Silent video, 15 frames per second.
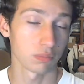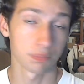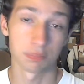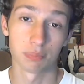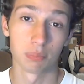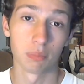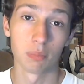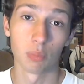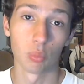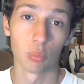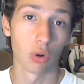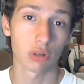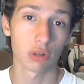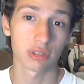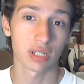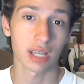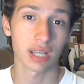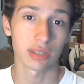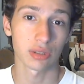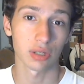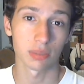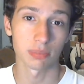more than I
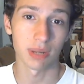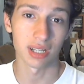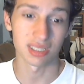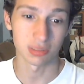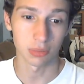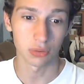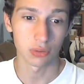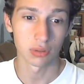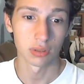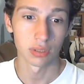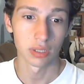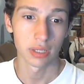thought possible.